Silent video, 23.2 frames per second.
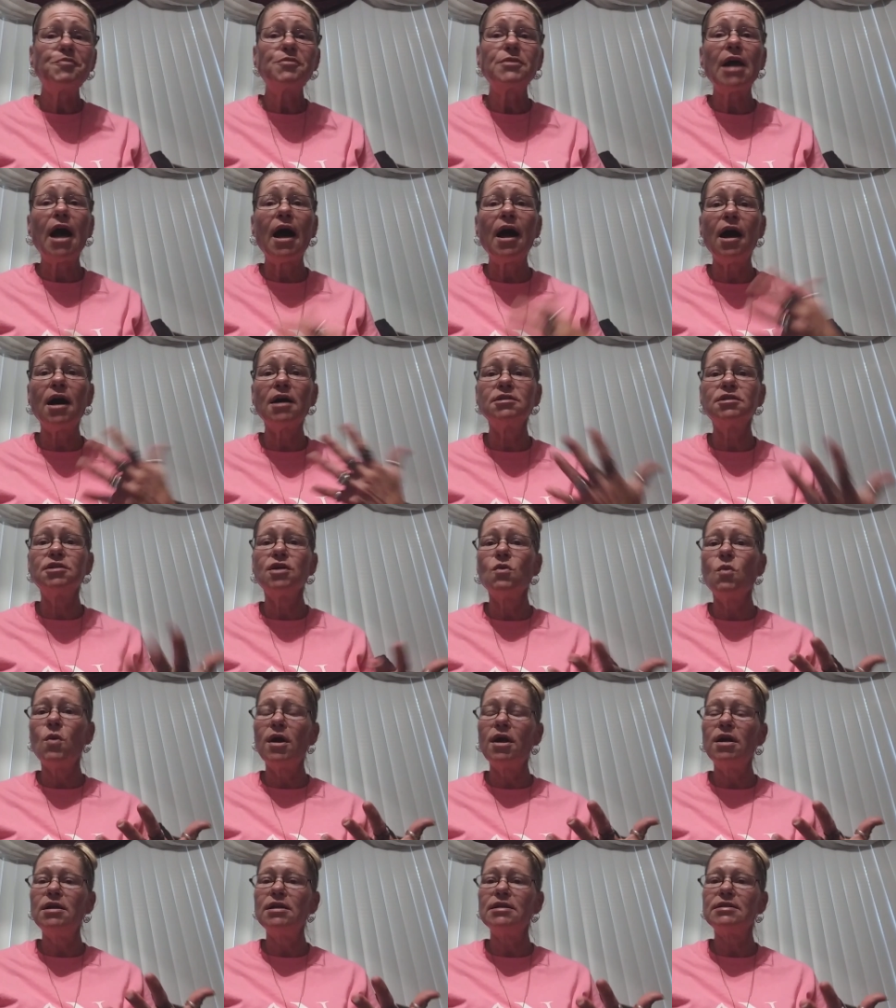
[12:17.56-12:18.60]
I also
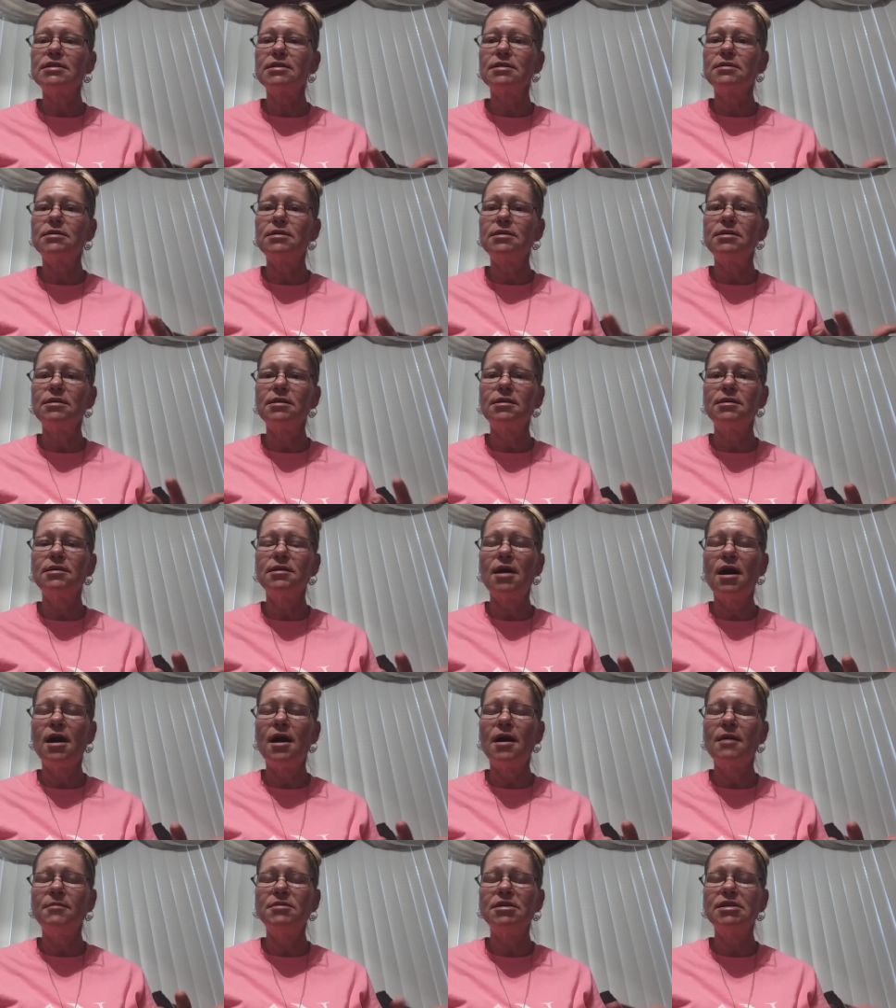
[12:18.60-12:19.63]
wanted to
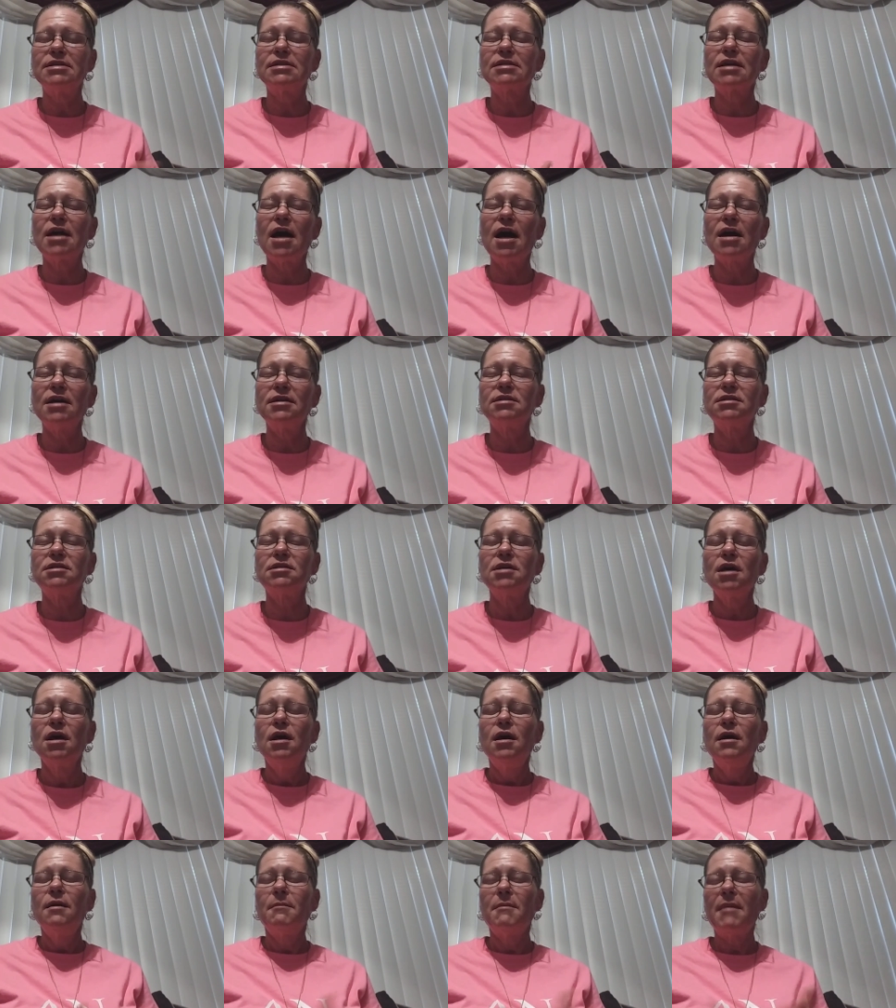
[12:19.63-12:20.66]
um, discuss
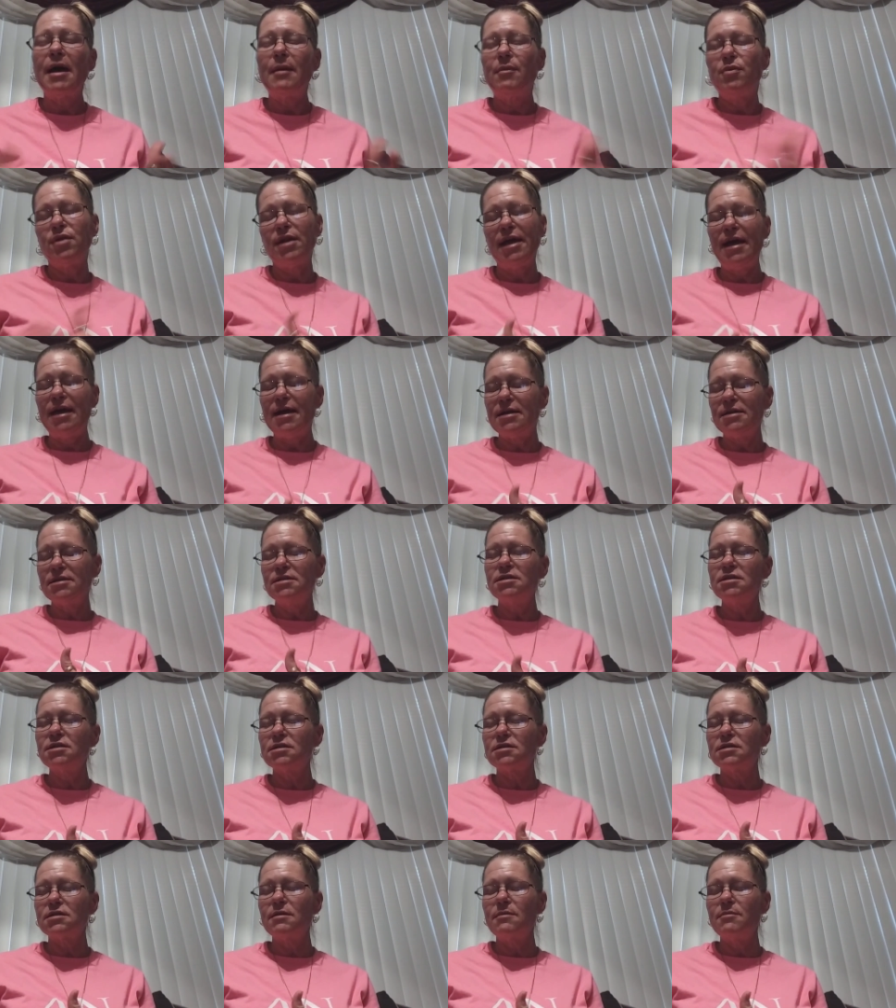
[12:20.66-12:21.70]
my
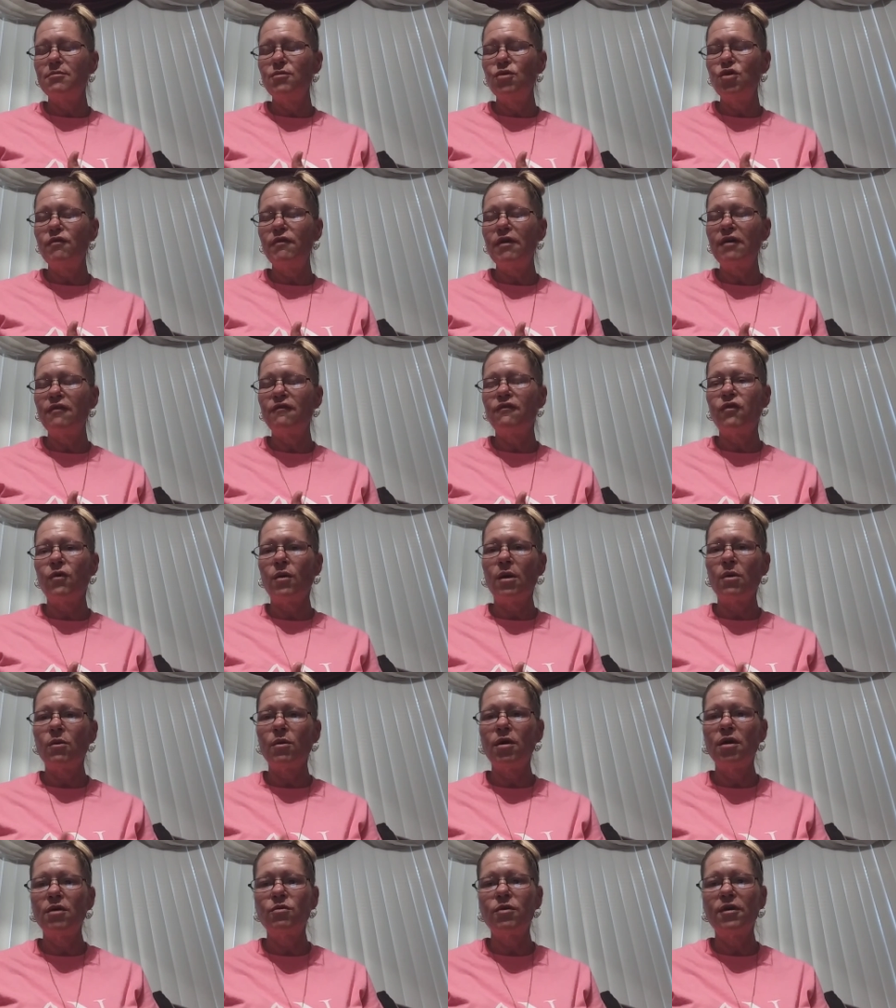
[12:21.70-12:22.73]
plans moving
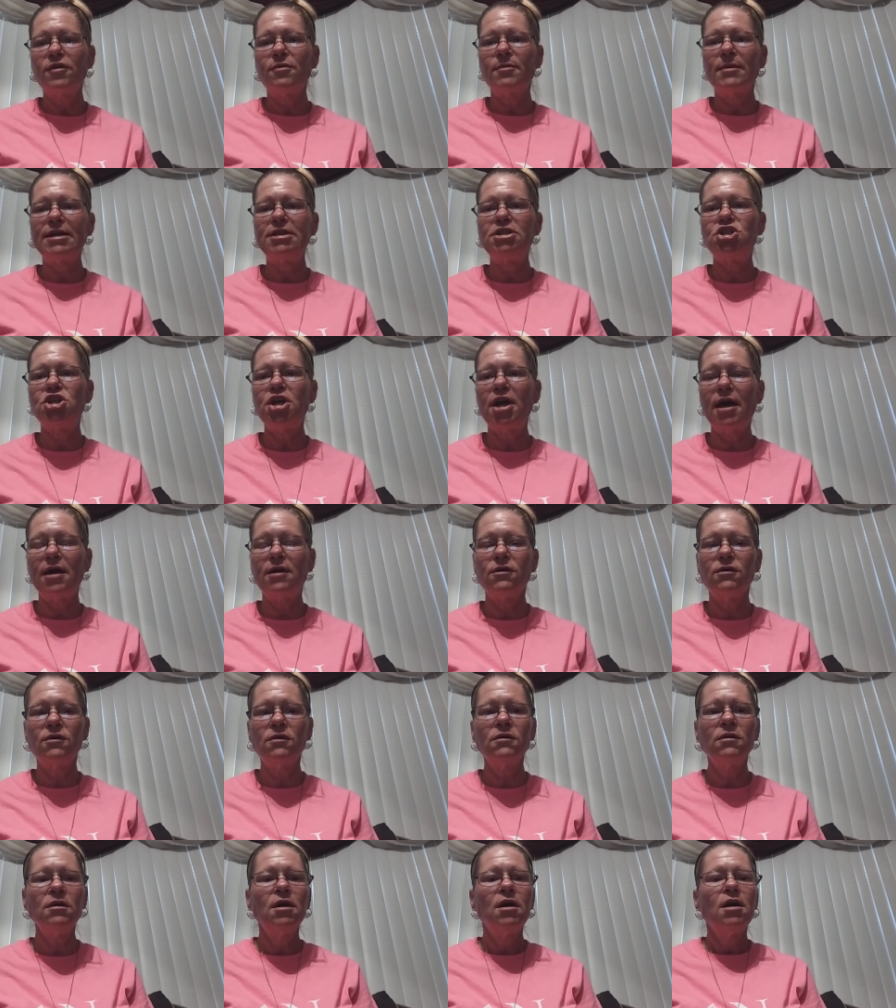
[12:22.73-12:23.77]
forward with my
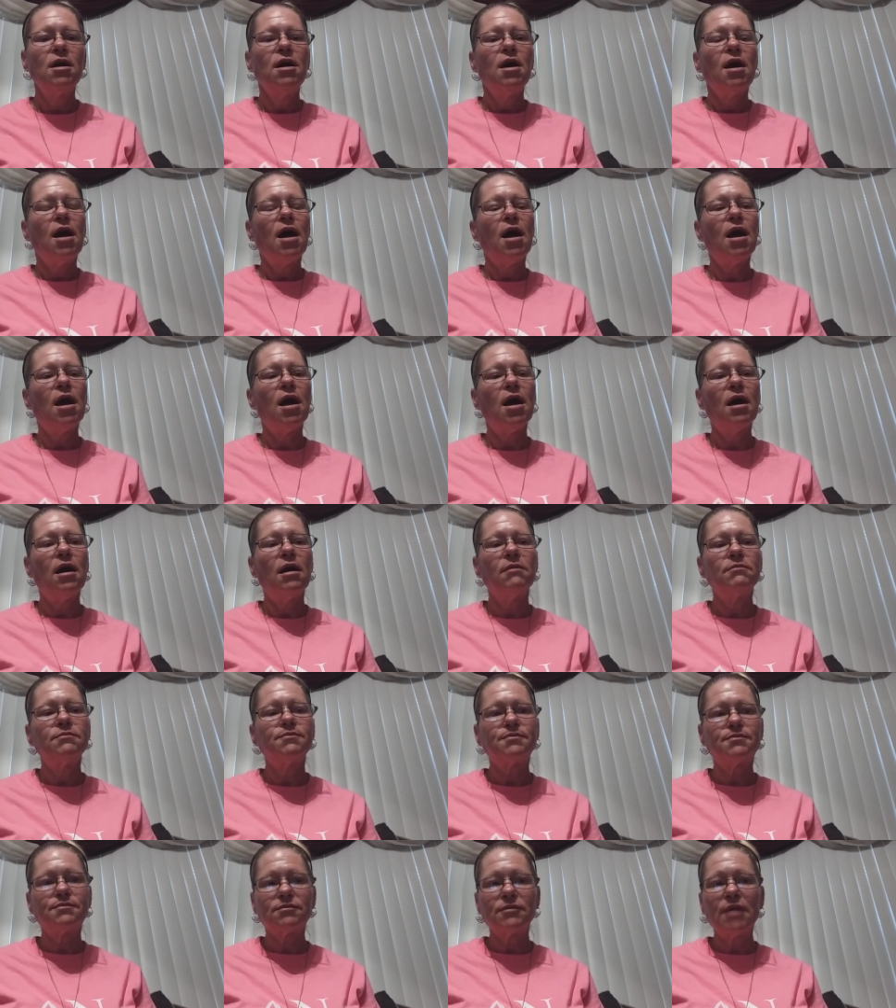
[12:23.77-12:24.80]
channel. Um,
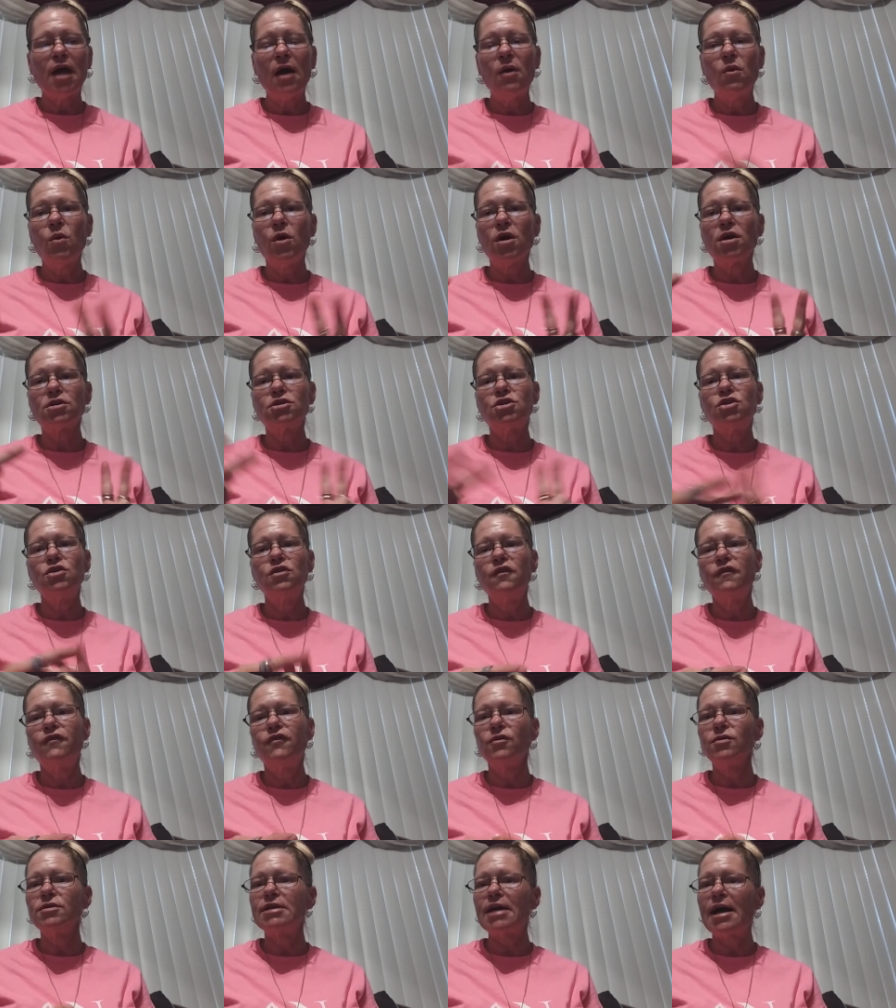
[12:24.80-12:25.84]
I work two
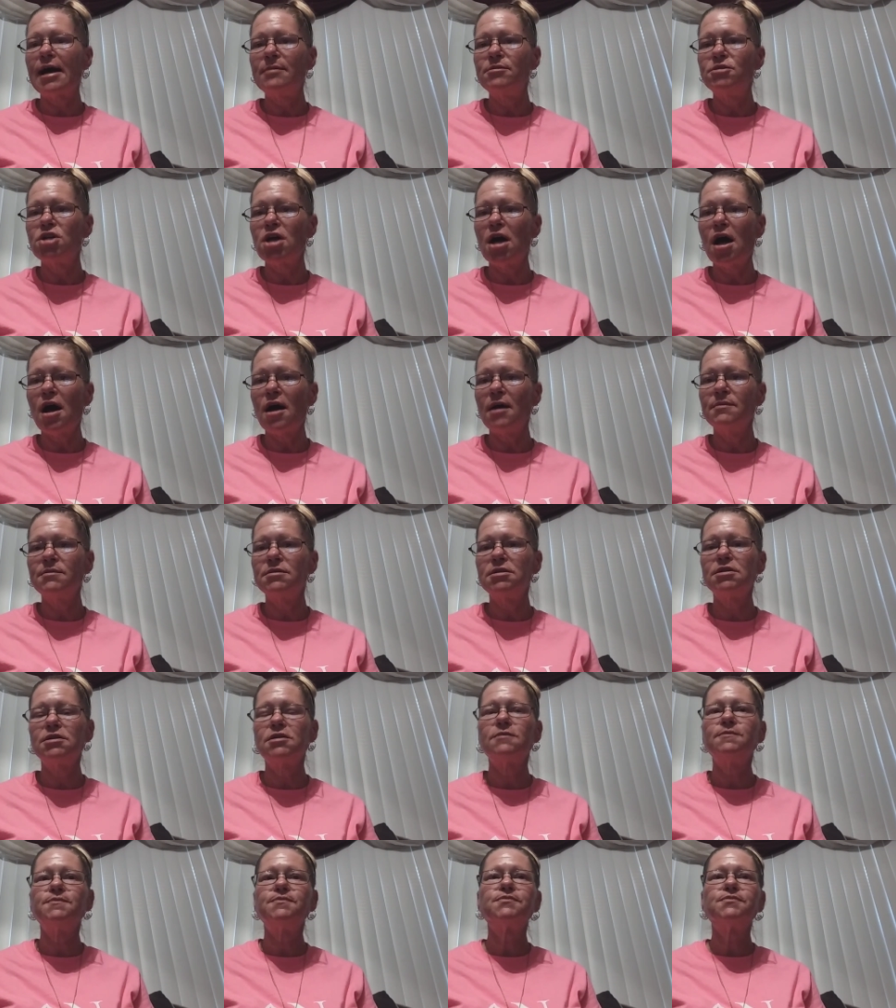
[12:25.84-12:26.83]
full-time jobs,